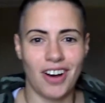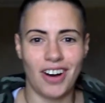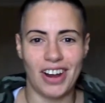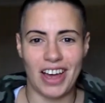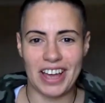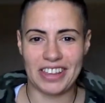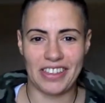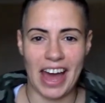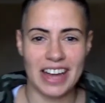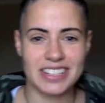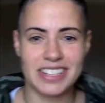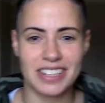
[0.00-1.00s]
are like
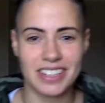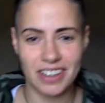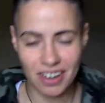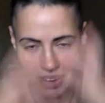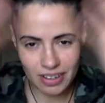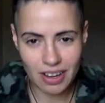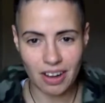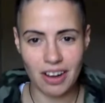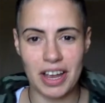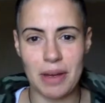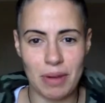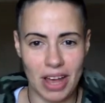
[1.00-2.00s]
that,
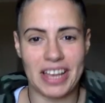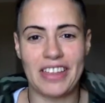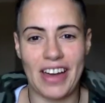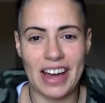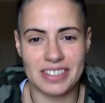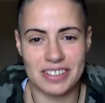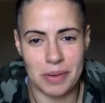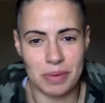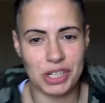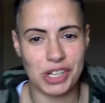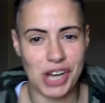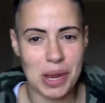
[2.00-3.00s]
I am like that. I'm a
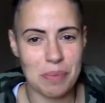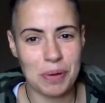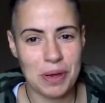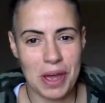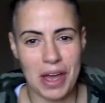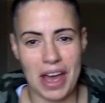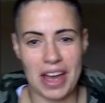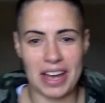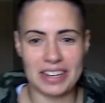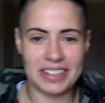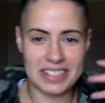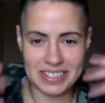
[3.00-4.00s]
shape
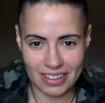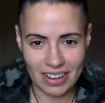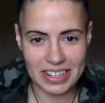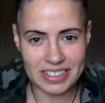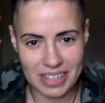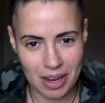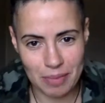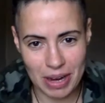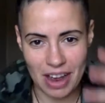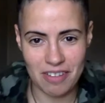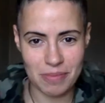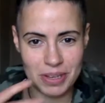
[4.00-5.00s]
and there's light coming
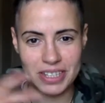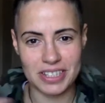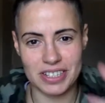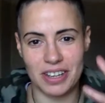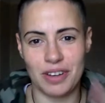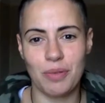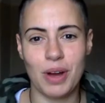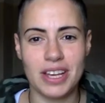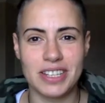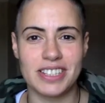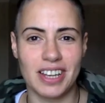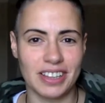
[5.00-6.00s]
out of me in certain
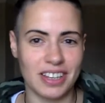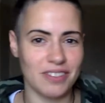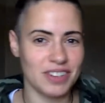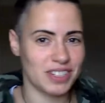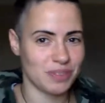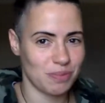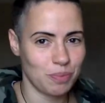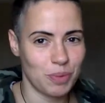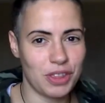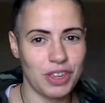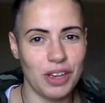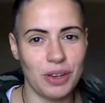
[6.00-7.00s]
ways, like there is
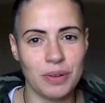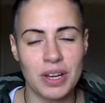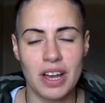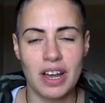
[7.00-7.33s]
with you.